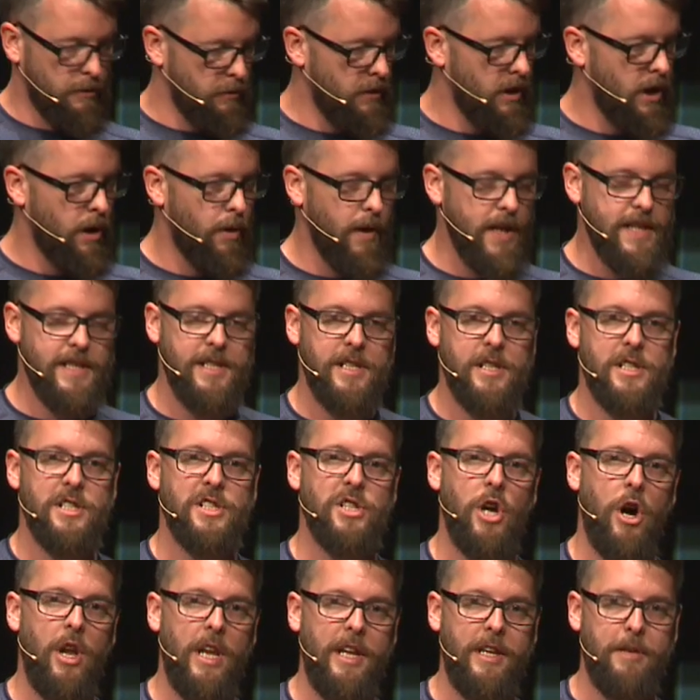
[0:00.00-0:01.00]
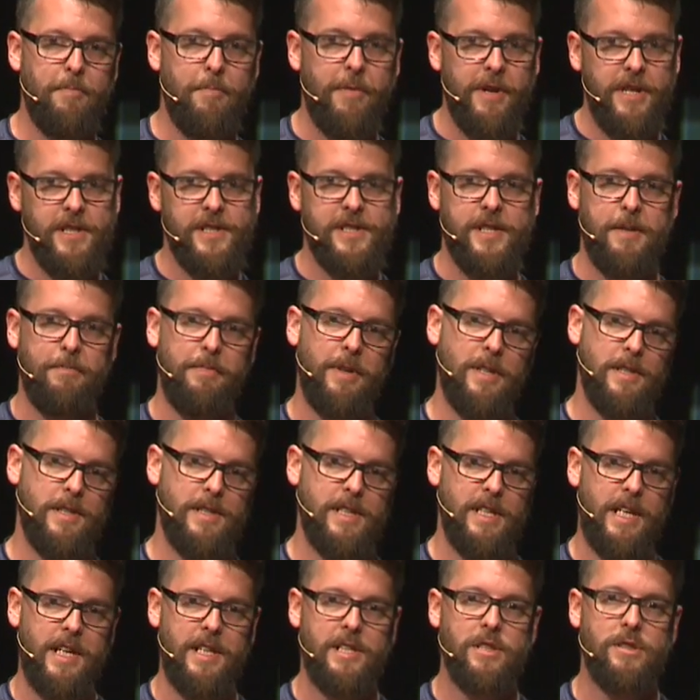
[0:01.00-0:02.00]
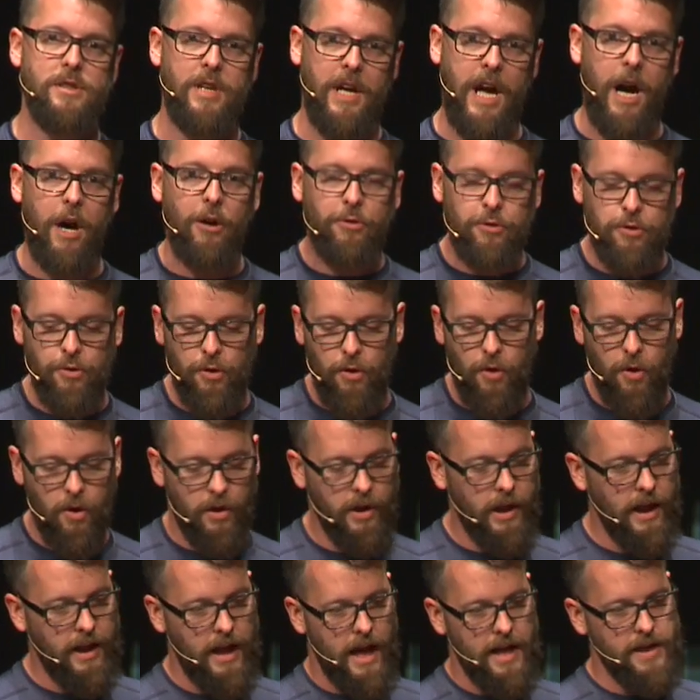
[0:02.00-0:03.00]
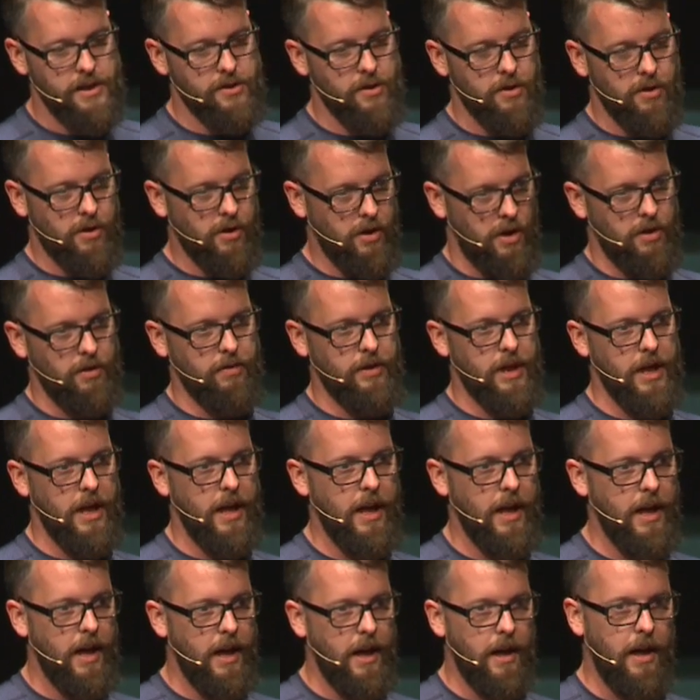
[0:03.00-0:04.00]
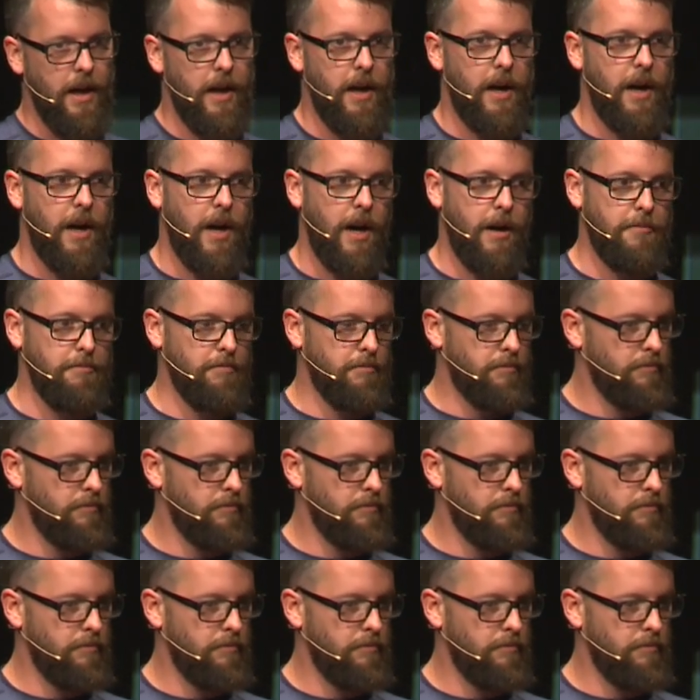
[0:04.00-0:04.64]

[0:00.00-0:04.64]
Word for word: we know as SOLID principles. It's how to organize your code. Um,